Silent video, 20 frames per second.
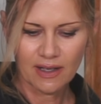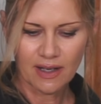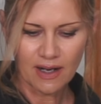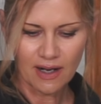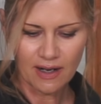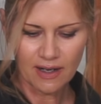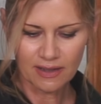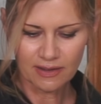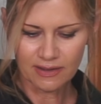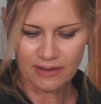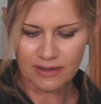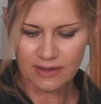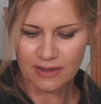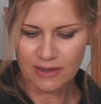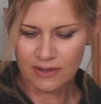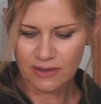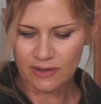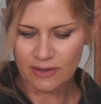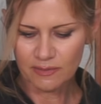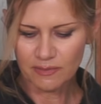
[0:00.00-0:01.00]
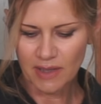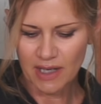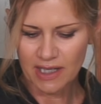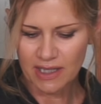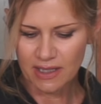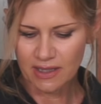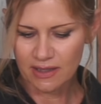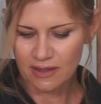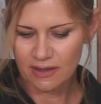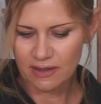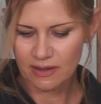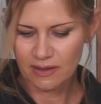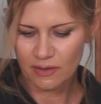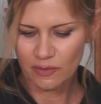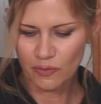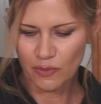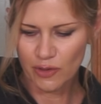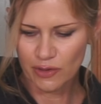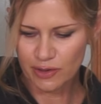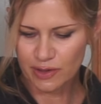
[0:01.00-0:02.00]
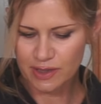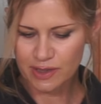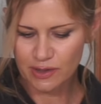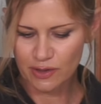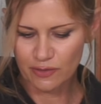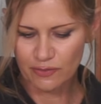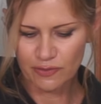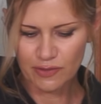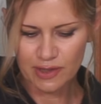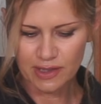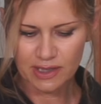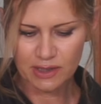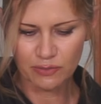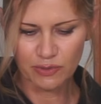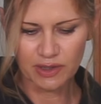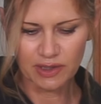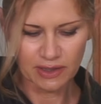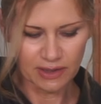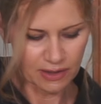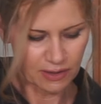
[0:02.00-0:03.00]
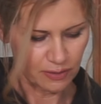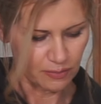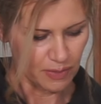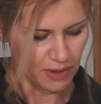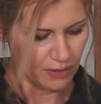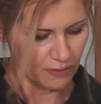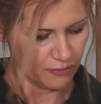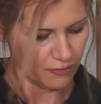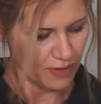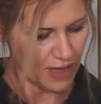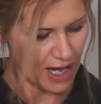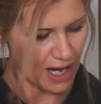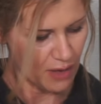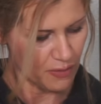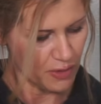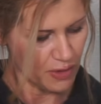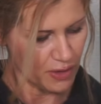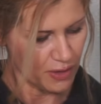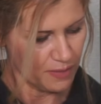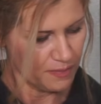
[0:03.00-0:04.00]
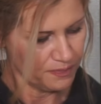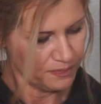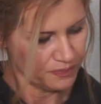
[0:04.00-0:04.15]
island here, my work surface, with a little bit of flour.